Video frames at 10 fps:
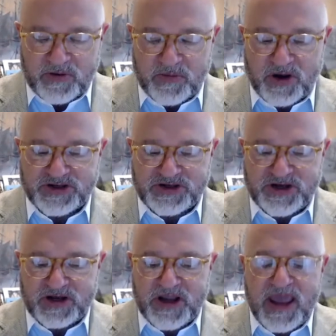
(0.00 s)

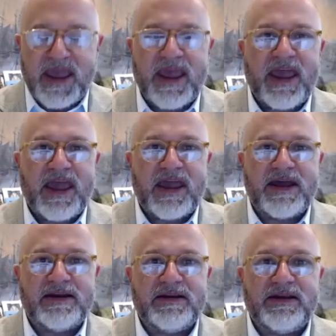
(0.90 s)
Boston
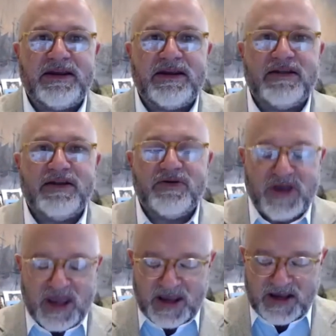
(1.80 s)
and in the
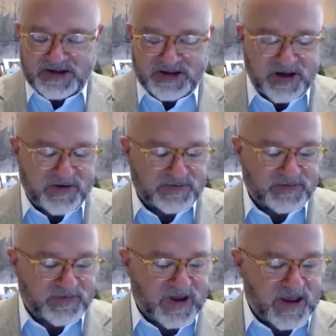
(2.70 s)
UK. So
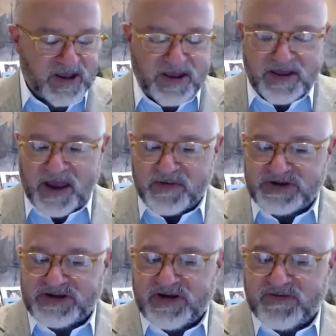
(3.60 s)
that
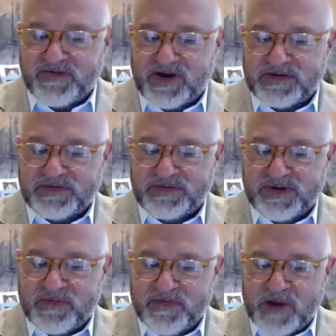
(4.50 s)
was a fun
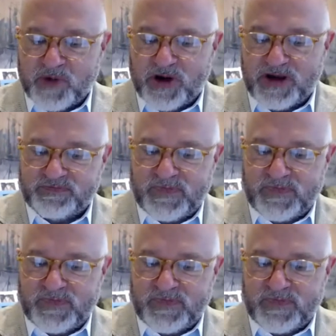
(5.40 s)
memory.